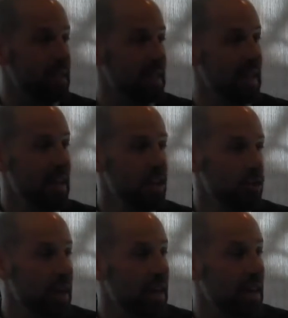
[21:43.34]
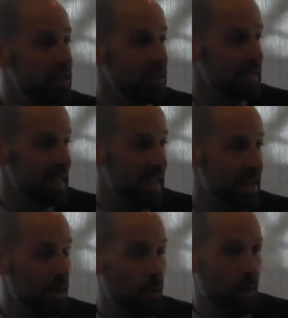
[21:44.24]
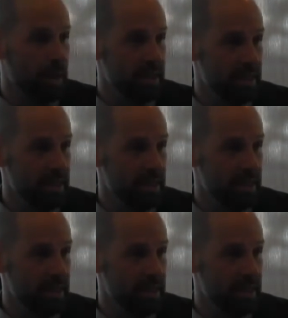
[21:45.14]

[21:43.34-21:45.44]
to try to understand what